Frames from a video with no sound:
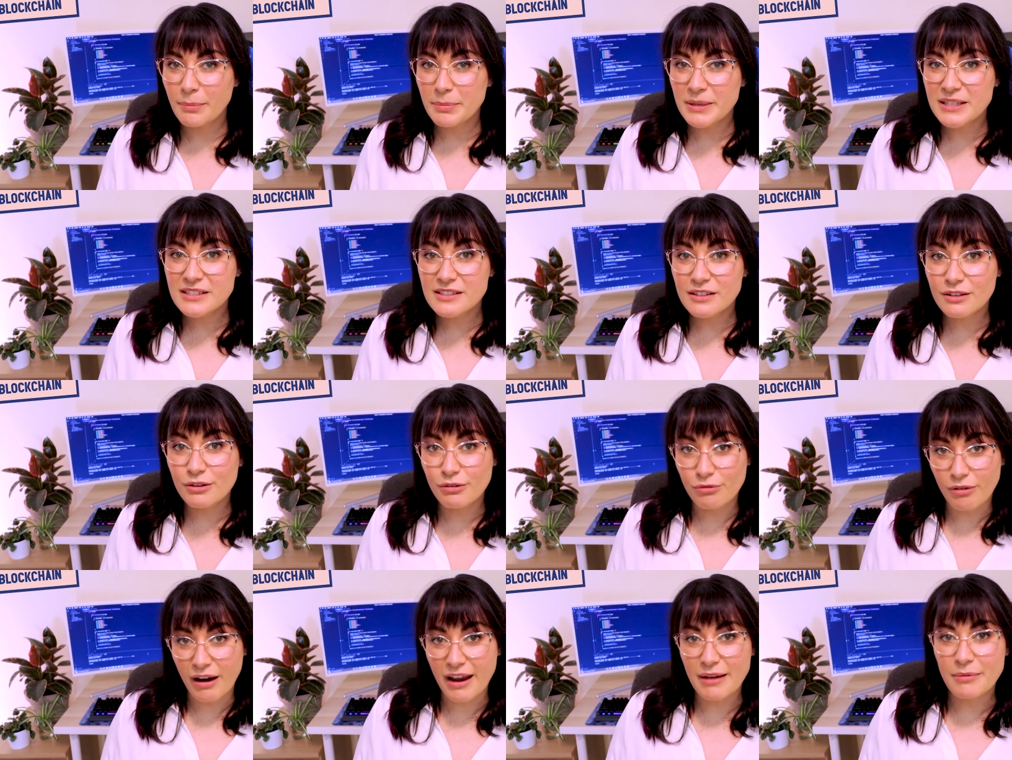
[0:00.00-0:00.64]
is
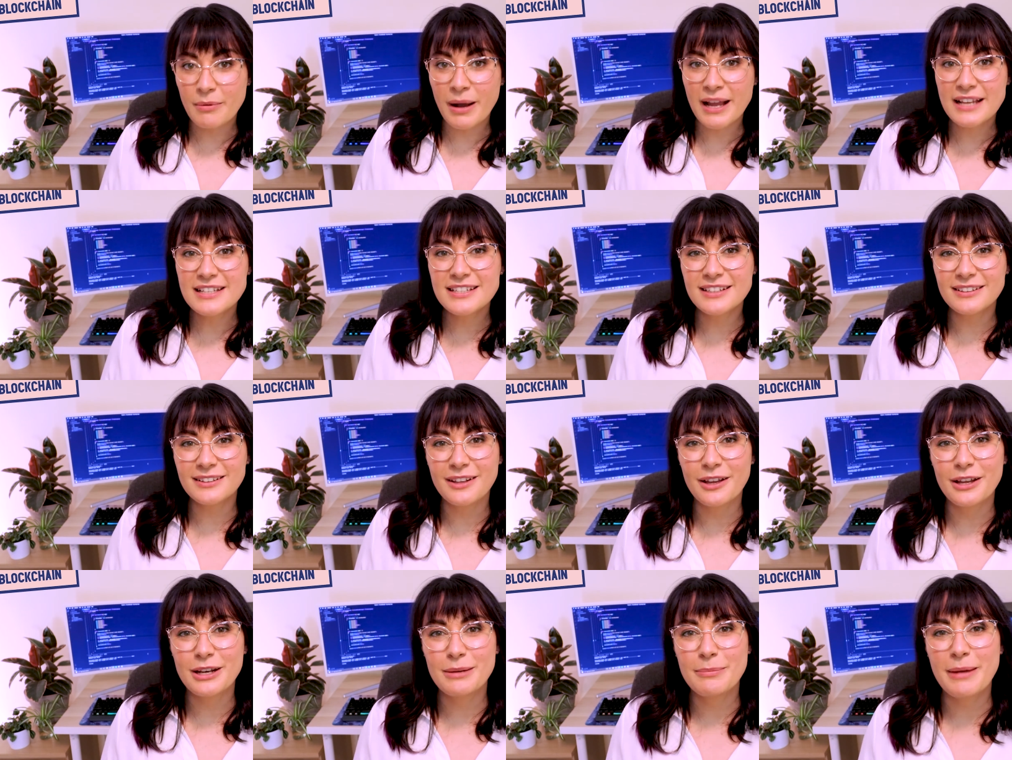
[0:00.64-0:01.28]
a great way
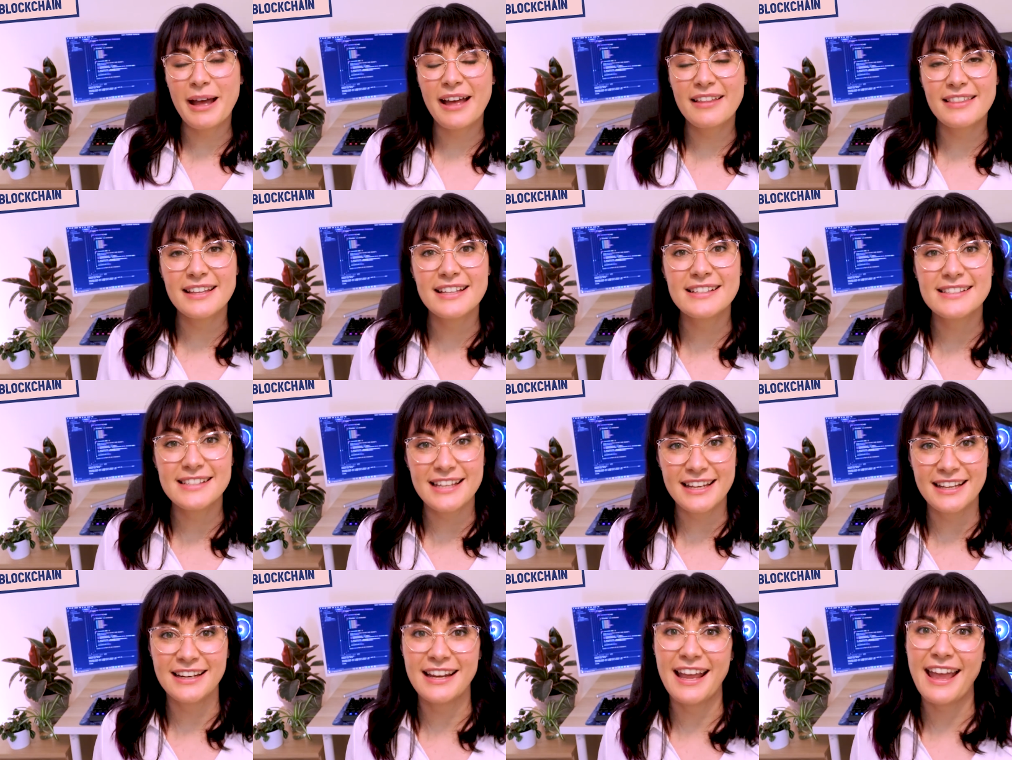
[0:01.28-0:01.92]
to learn about
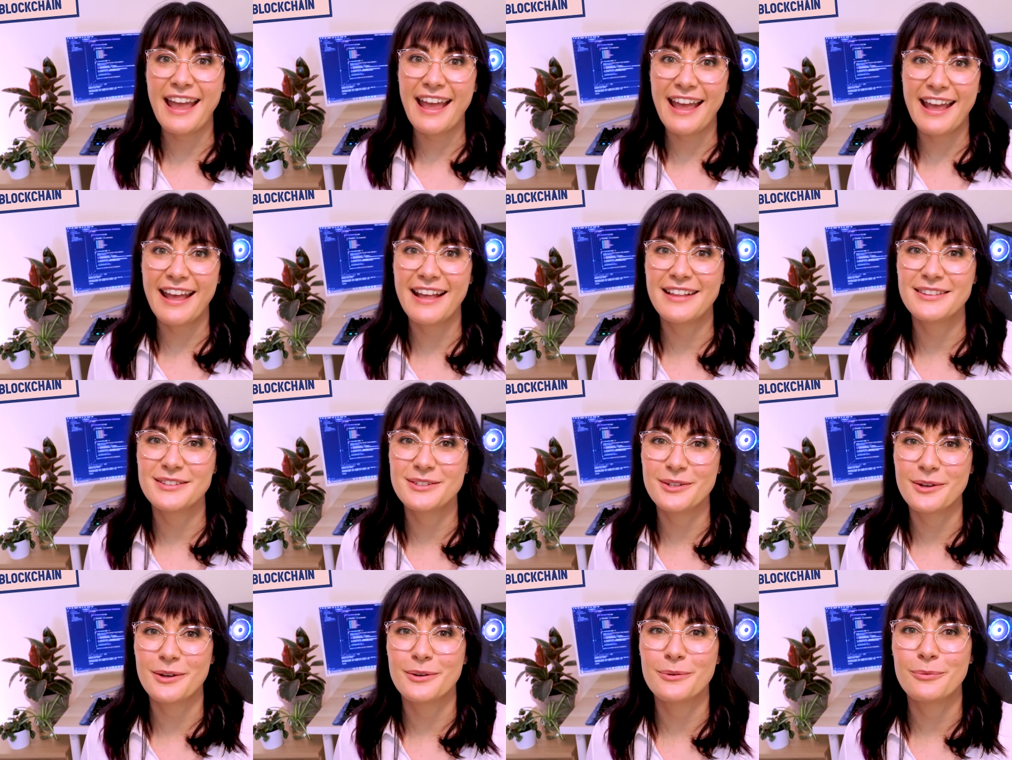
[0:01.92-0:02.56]
this in a
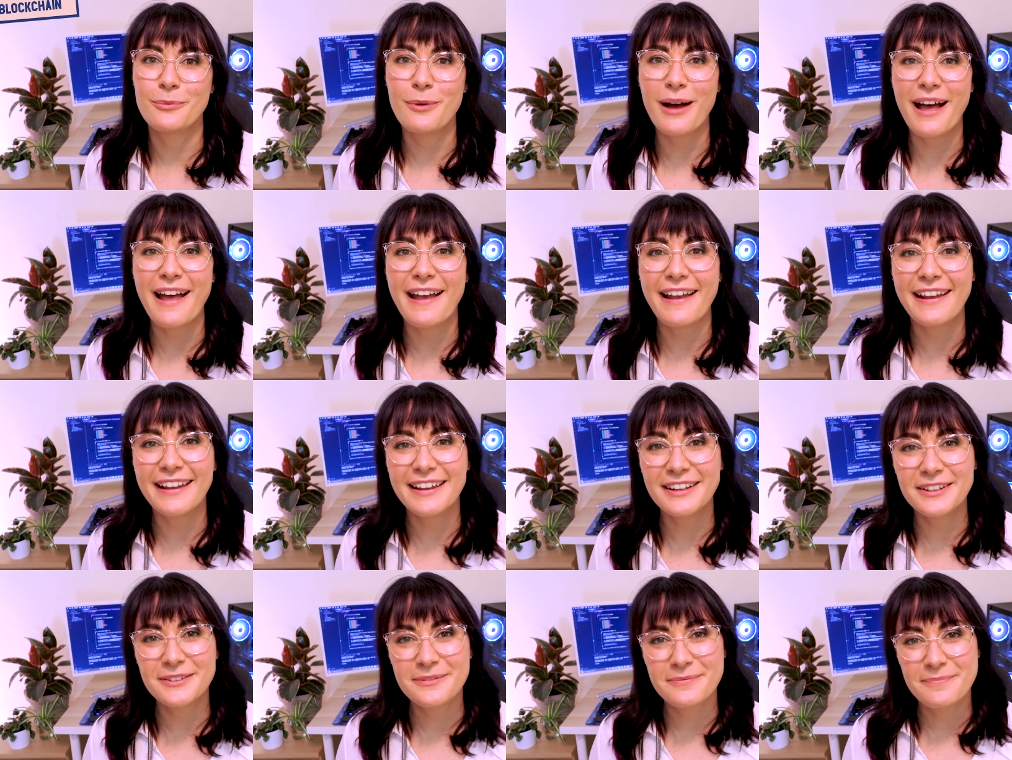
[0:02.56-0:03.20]
hands-on
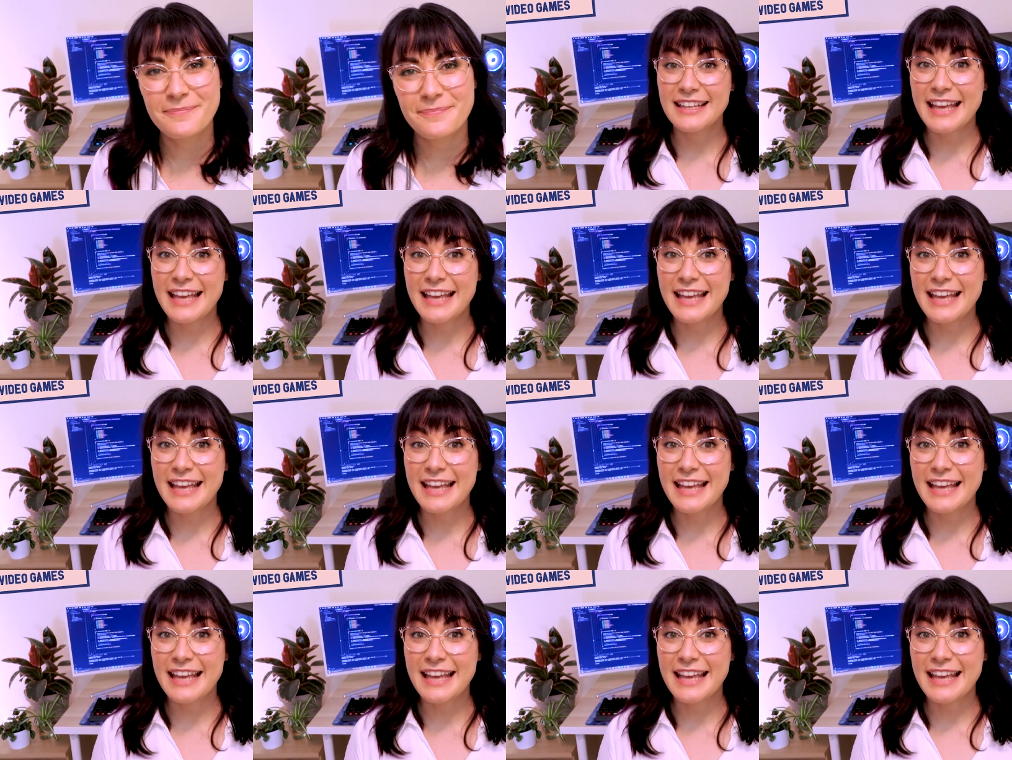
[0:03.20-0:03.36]
way.